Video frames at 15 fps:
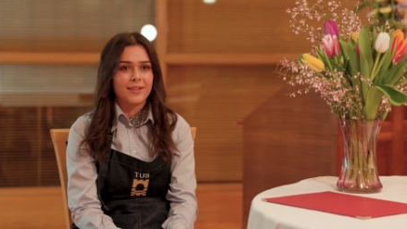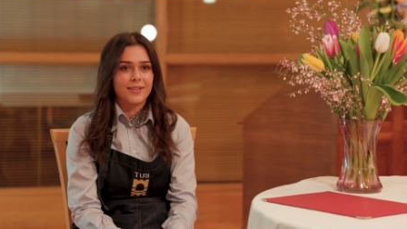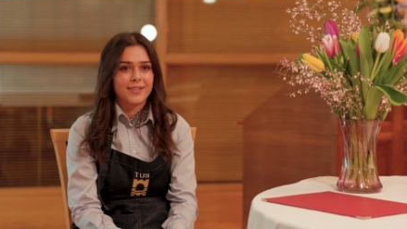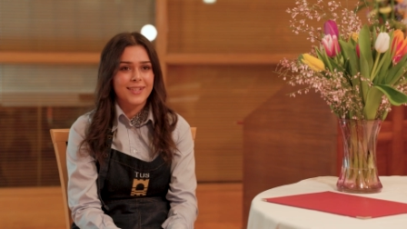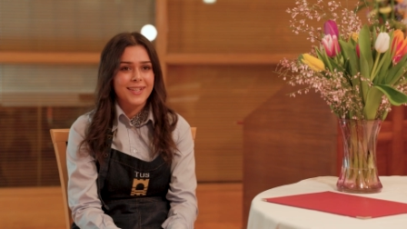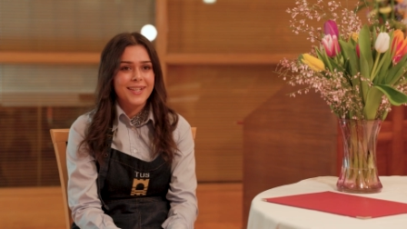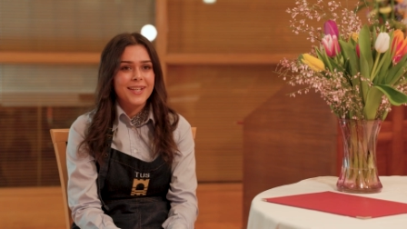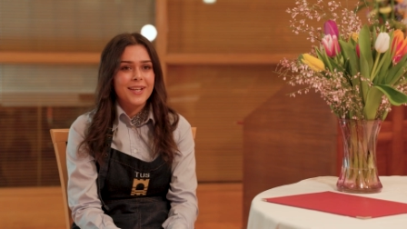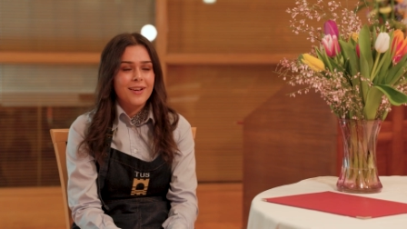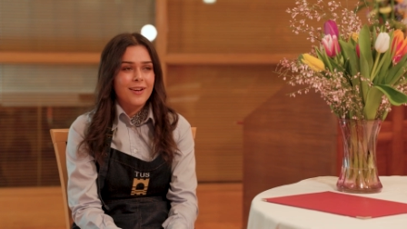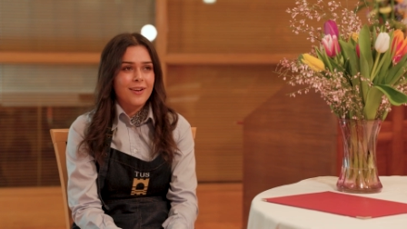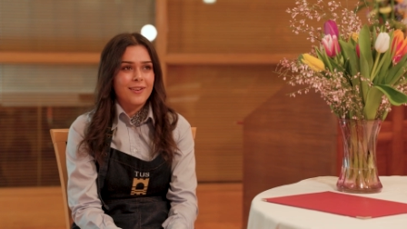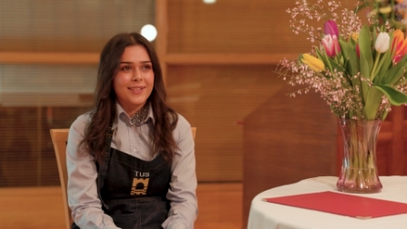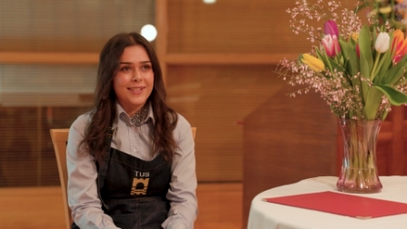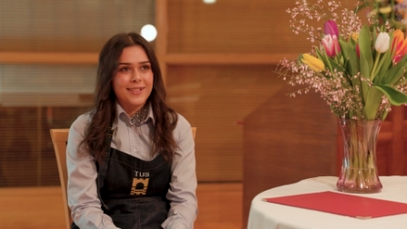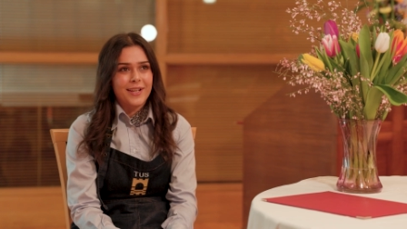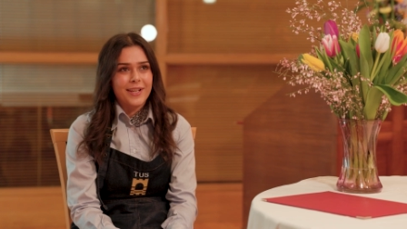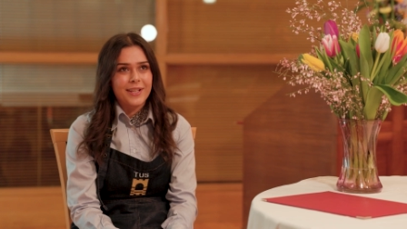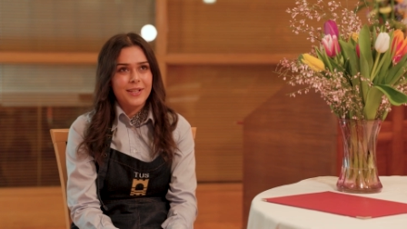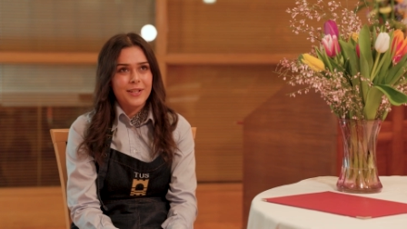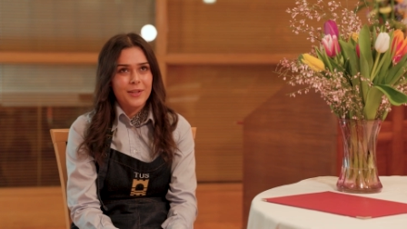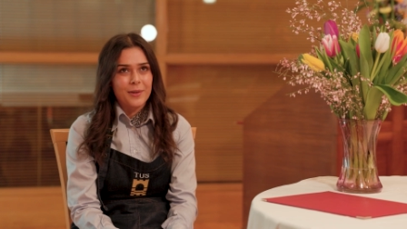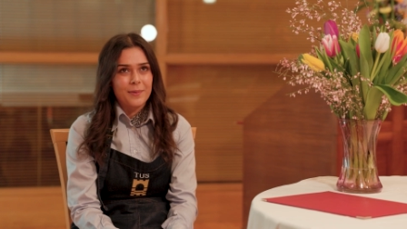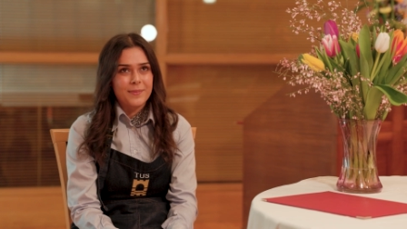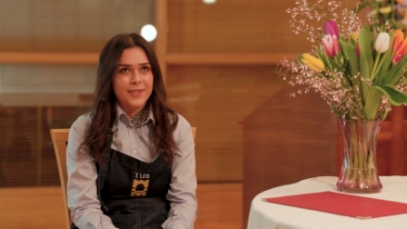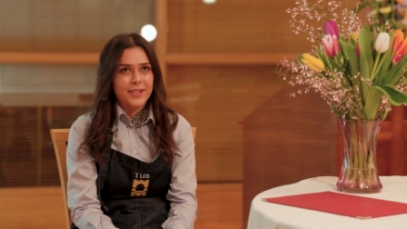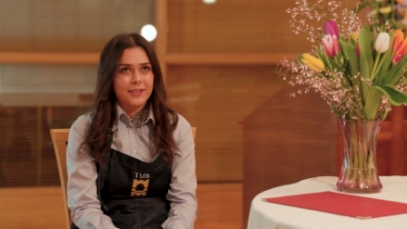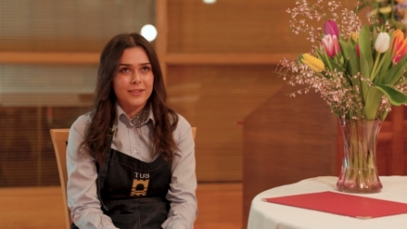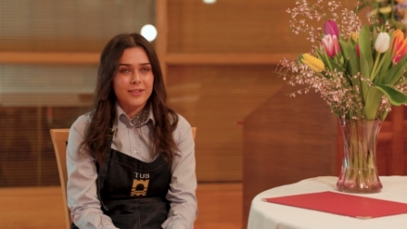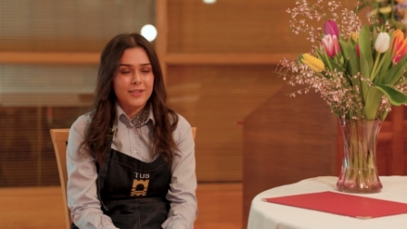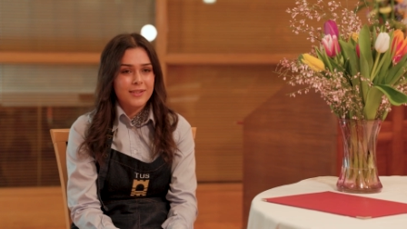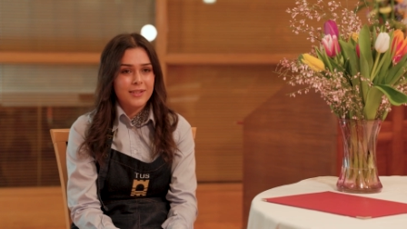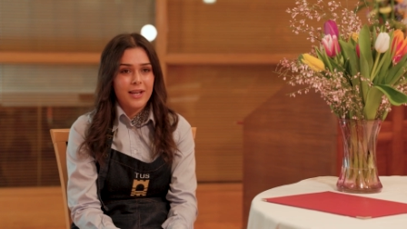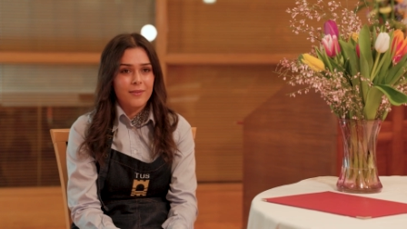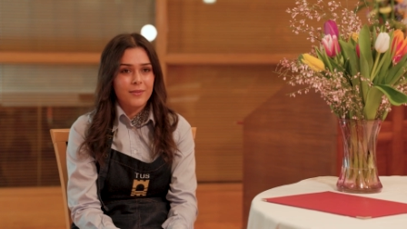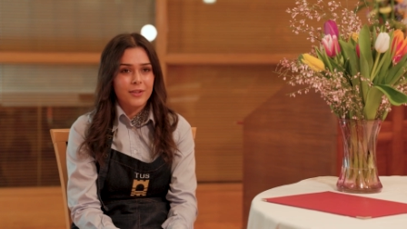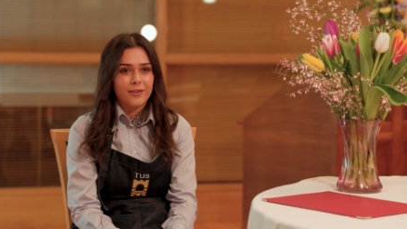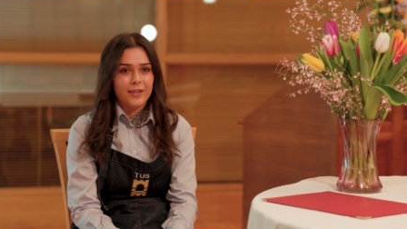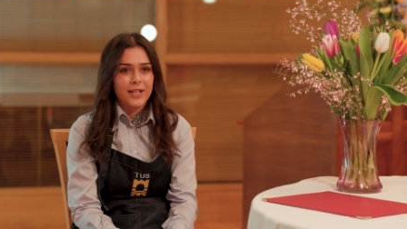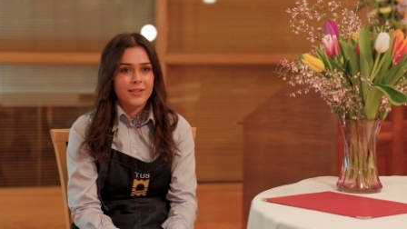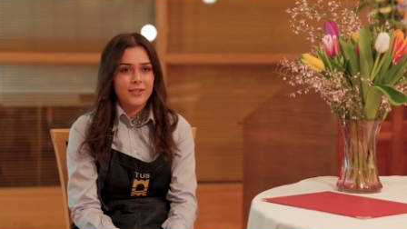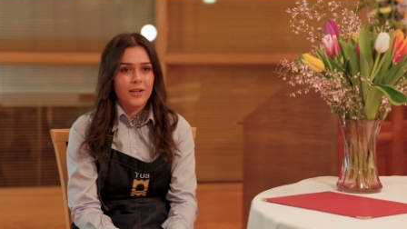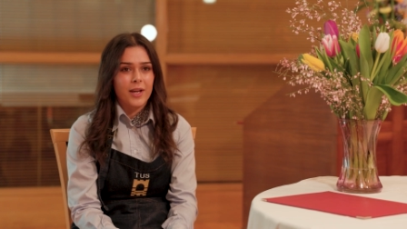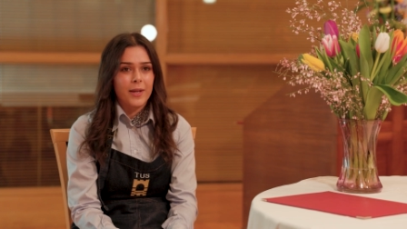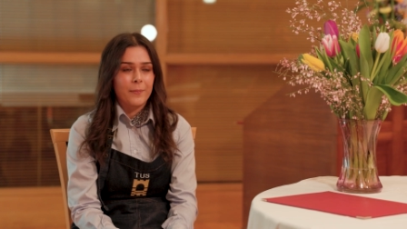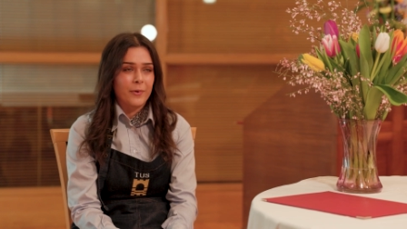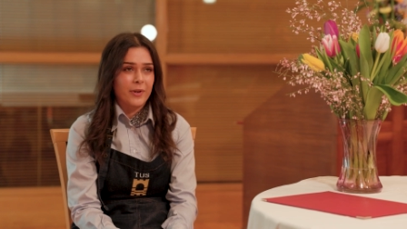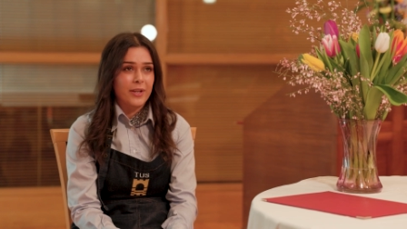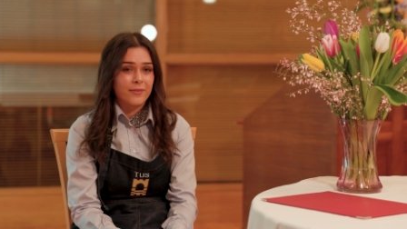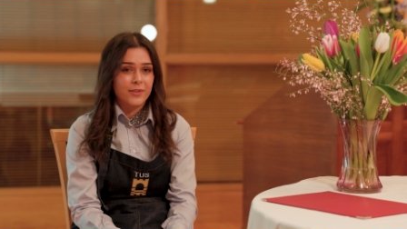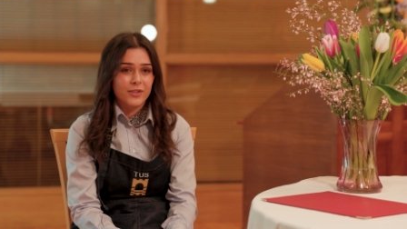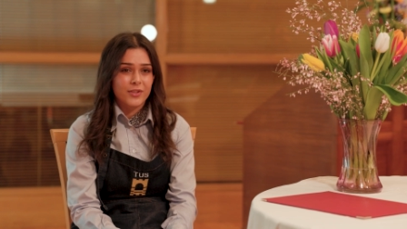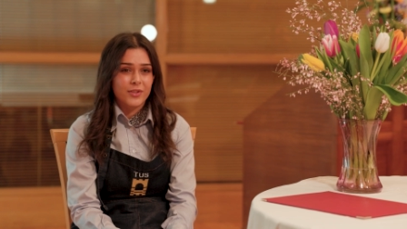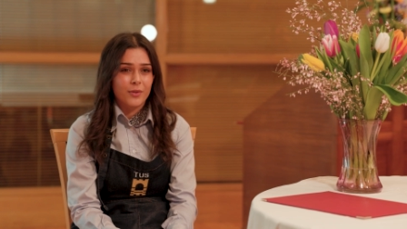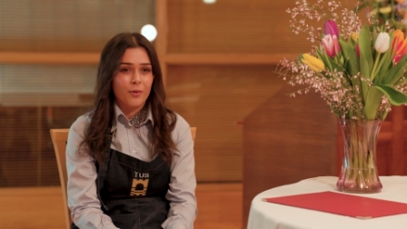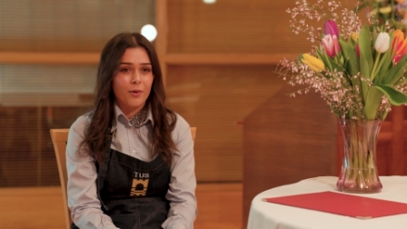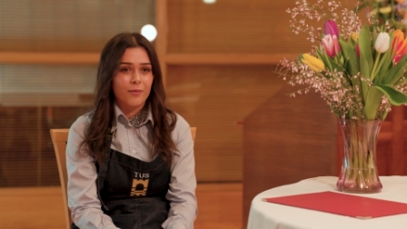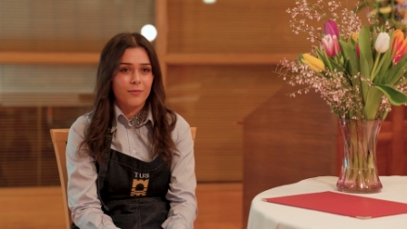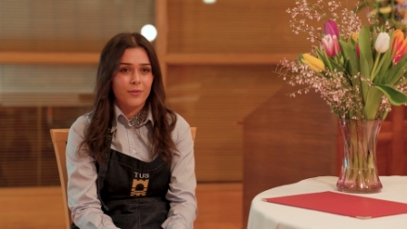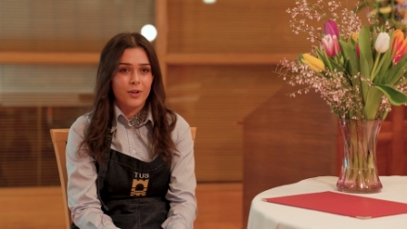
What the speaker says: and all the nightclubs and just having a great time, or even just going